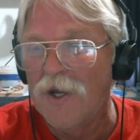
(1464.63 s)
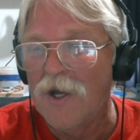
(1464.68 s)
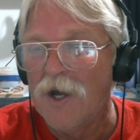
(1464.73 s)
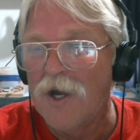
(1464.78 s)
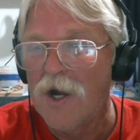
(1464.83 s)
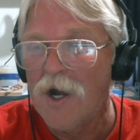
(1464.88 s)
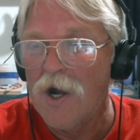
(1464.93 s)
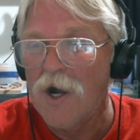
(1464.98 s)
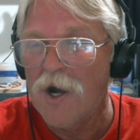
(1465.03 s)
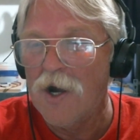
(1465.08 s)

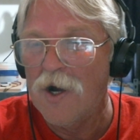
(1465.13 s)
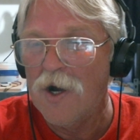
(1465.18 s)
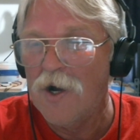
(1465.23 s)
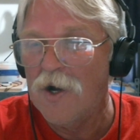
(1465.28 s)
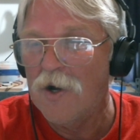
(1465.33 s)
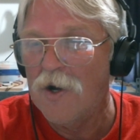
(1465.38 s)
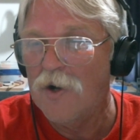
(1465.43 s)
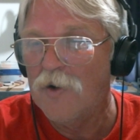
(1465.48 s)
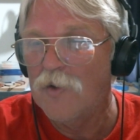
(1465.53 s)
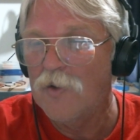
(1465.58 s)

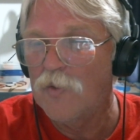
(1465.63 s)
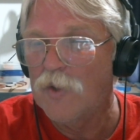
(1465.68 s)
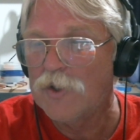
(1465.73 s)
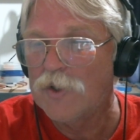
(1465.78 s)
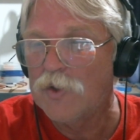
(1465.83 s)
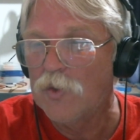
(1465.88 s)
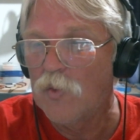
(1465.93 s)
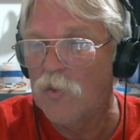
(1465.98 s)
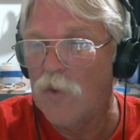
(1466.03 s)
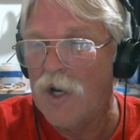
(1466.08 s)
Uh,
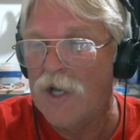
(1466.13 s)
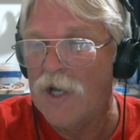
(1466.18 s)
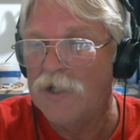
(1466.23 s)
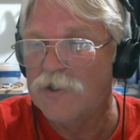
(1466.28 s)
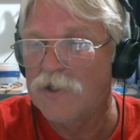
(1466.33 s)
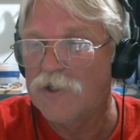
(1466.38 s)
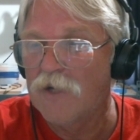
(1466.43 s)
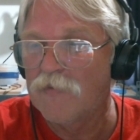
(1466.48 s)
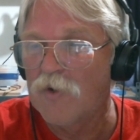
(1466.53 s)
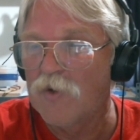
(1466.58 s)
Richard
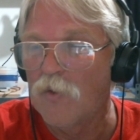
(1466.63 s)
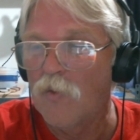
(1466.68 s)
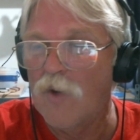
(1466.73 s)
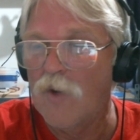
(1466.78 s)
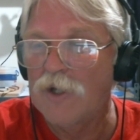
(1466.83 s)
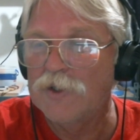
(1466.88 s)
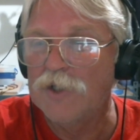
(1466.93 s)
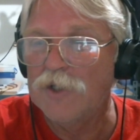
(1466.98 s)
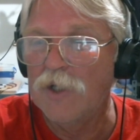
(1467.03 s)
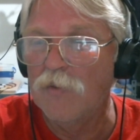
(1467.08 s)
Weiss, after
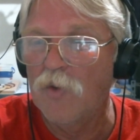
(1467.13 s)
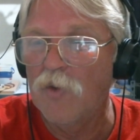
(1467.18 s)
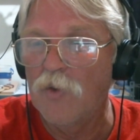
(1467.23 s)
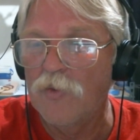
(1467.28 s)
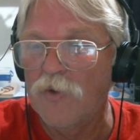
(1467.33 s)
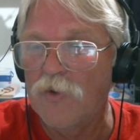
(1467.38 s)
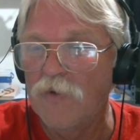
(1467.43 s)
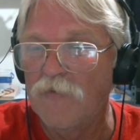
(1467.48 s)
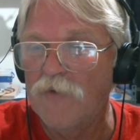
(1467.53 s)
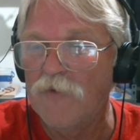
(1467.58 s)
watching
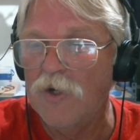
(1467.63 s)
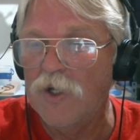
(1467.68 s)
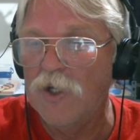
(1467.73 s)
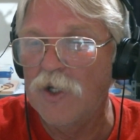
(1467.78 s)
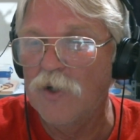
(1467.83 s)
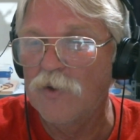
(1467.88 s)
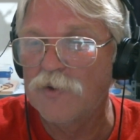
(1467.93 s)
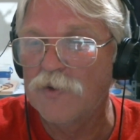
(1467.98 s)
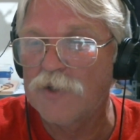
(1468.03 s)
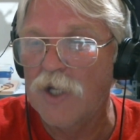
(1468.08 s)
both your
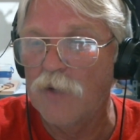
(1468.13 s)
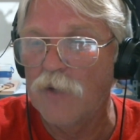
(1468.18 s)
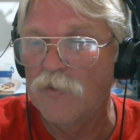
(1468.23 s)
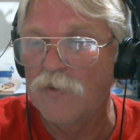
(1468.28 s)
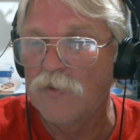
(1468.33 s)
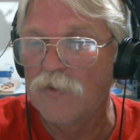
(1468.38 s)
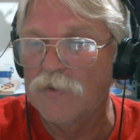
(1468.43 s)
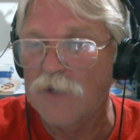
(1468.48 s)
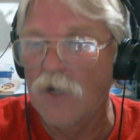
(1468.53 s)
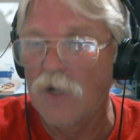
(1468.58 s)
videos, I
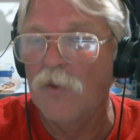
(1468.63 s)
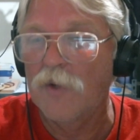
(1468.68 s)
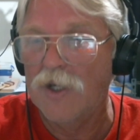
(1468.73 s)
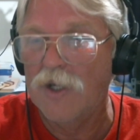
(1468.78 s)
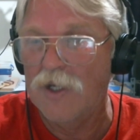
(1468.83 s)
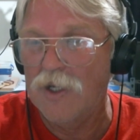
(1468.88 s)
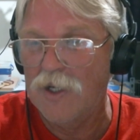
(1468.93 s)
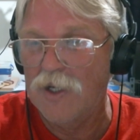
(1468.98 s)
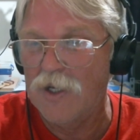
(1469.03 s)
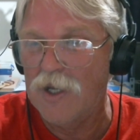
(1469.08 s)
was
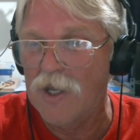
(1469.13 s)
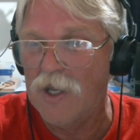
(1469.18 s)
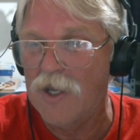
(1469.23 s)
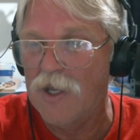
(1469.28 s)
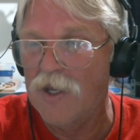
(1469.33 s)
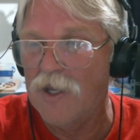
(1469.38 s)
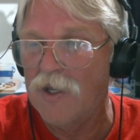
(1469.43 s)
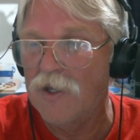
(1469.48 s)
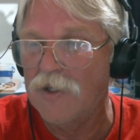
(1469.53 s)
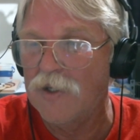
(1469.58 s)

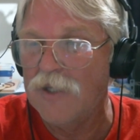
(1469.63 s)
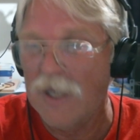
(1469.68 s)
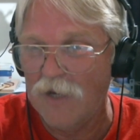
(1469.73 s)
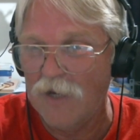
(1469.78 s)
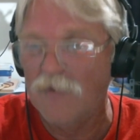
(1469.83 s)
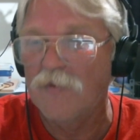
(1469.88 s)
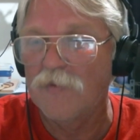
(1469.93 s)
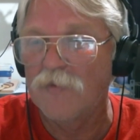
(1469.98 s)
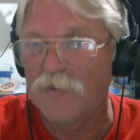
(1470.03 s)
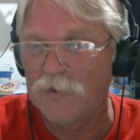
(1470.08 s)
okay. Yeah,
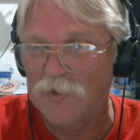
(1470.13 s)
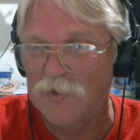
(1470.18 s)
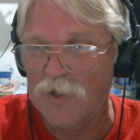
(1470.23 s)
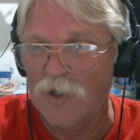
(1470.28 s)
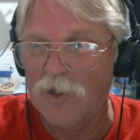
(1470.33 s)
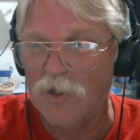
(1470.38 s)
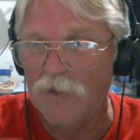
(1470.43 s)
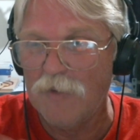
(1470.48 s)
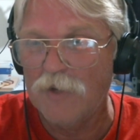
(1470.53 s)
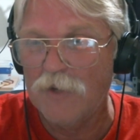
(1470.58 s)
I'm
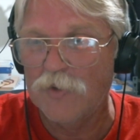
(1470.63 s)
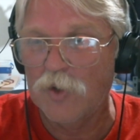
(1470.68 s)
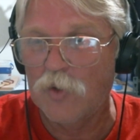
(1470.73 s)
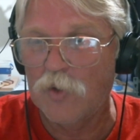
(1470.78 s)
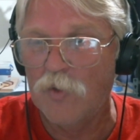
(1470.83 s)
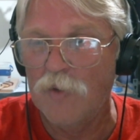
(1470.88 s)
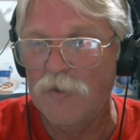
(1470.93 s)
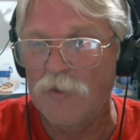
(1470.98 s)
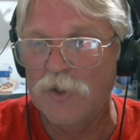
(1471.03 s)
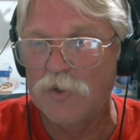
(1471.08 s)
talking about the
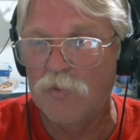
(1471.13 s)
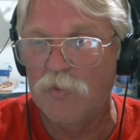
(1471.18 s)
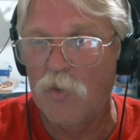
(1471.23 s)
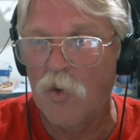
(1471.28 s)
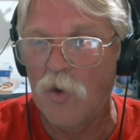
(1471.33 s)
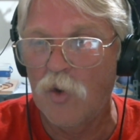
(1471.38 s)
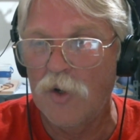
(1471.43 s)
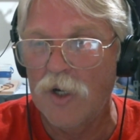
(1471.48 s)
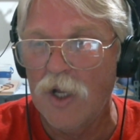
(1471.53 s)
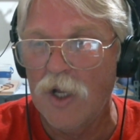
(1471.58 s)
cribbage
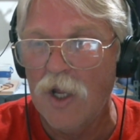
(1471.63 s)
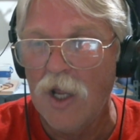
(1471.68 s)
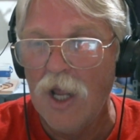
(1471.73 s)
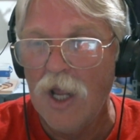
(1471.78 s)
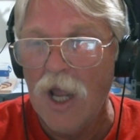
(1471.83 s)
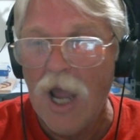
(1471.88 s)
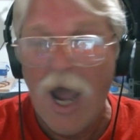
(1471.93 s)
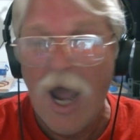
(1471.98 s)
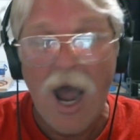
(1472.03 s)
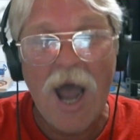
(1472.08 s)
board.
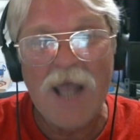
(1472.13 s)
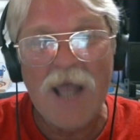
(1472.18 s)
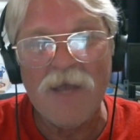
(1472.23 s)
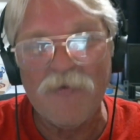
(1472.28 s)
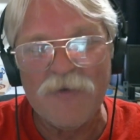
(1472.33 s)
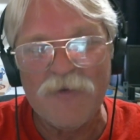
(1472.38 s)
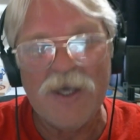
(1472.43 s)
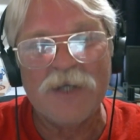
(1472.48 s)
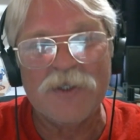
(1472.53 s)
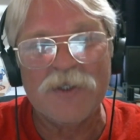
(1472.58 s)
I
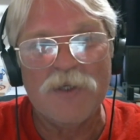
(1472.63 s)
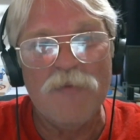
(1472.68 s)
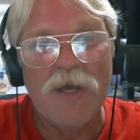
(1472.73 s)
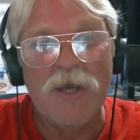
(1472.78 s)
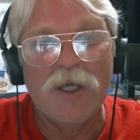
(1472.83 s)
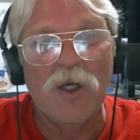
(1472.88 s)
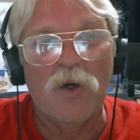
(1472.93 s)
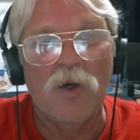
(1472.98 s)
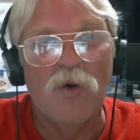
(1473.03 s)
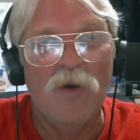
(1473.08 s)
have yet to
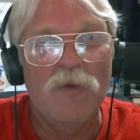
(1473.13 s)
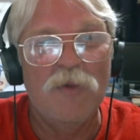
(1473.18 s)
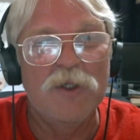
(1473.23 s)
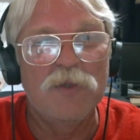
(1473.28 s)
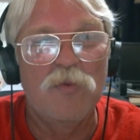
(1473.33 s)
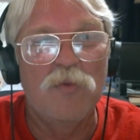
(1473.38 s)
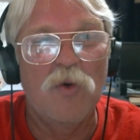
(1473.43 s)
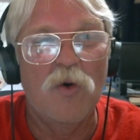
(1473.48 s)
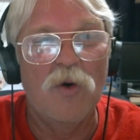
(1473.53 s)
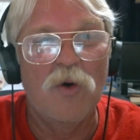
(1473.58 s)
make a
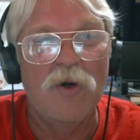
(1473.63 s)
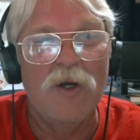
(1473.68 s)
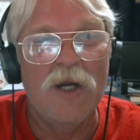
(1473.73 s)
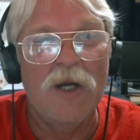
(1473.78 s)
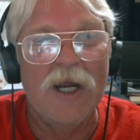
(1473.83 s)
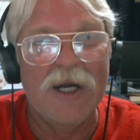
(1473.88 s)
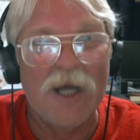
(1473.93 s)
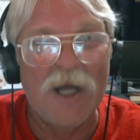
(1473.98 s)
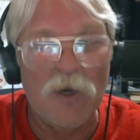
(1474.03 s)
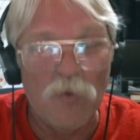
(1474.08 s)
cribbage board,
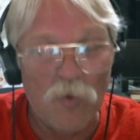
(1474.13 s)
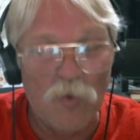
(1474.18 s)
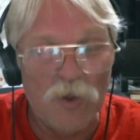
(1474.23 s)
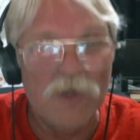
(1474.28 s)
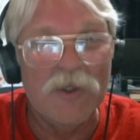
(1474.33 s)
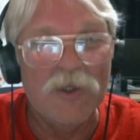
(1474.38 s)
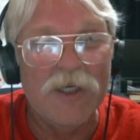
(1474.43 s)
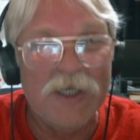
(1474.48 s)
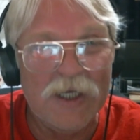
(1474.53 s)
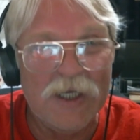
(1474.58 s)
and I
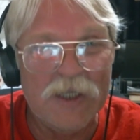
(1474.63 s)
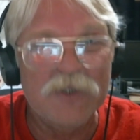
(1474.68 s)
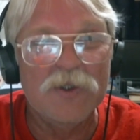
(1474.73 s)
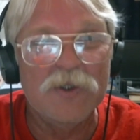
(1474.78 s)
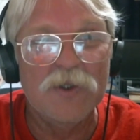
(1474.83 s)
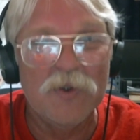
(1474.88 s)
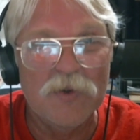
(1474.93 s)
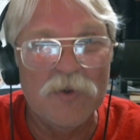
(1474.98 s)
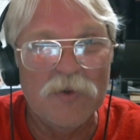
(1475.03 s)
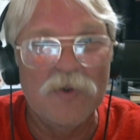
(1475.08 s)
really need
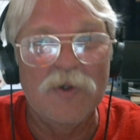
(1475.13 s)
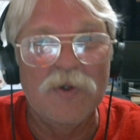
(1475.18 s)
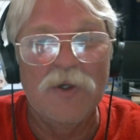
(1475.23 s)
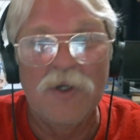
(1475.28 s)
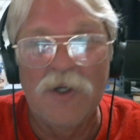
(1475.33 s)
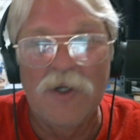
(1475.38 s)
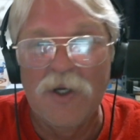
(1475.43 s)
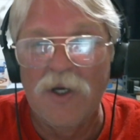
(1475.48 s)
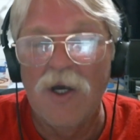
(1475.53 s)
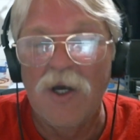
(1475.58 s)
to.
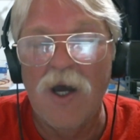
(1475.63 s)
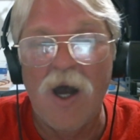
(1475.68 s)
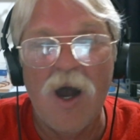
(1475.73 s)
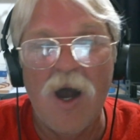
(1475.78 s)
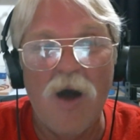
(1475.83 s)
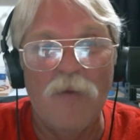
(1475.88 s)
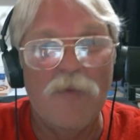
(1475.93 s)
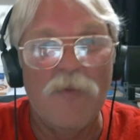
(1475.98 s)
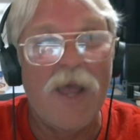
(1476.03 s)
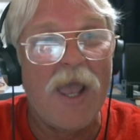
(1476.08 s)

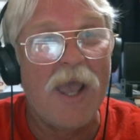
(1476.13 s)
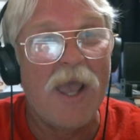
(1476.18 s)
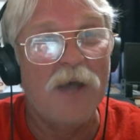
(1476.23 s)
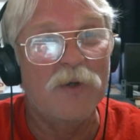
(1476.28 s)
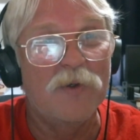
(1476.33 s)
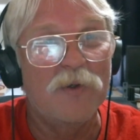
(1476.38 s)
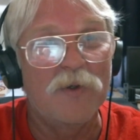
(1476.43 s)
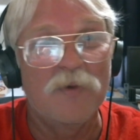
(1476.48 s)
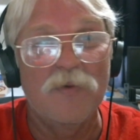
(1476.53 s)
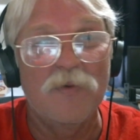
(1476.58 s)
Um,
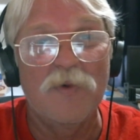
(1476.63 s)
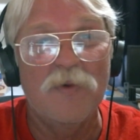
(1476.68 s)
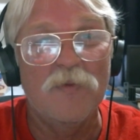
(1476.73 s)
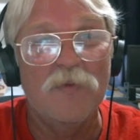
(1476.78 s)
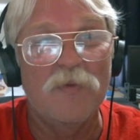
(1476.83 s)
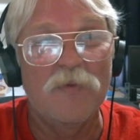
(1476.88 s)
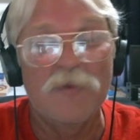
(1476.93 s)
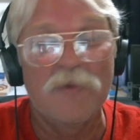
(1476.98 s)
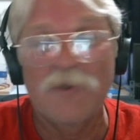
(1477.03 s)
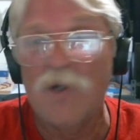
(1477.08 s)
and
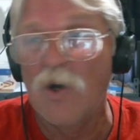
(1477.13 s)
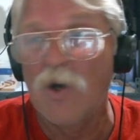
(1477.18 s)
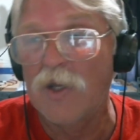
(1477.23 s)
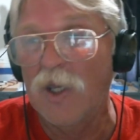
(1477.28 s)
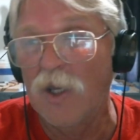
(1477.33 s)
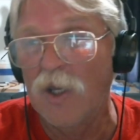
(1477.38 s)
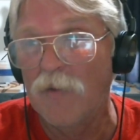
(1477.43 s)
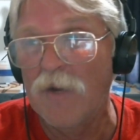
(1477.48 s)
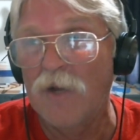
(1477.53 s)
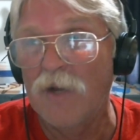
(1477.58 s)

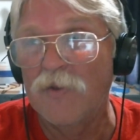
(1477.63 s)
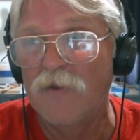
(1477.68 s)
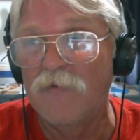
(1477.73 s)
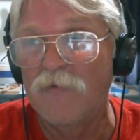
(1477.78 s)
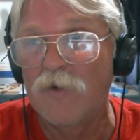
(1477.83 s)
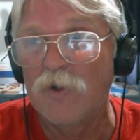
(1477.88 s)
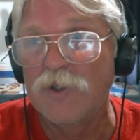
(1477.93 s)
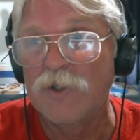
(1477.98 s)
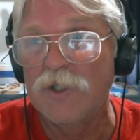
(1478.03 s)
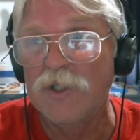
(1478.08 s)
talking about the
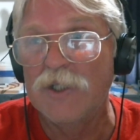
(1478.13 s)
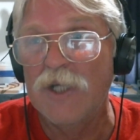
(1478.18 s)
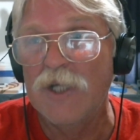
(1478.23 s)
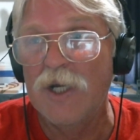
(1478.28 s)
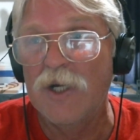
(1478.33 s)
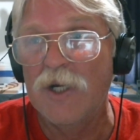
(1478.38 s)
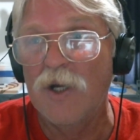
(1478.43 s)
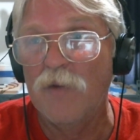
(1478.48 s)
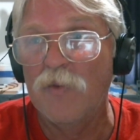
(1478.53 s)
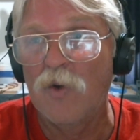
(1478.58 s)
version
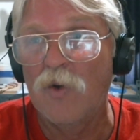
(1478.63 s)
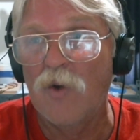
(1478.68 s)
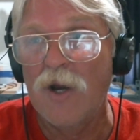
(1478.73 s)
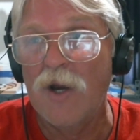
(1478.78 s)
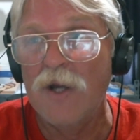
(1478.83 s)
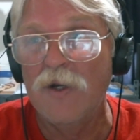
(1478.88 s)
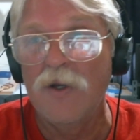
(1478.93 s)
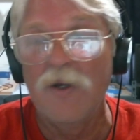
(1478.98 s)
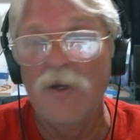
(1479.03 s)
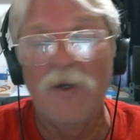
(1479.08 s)
ten upgrade,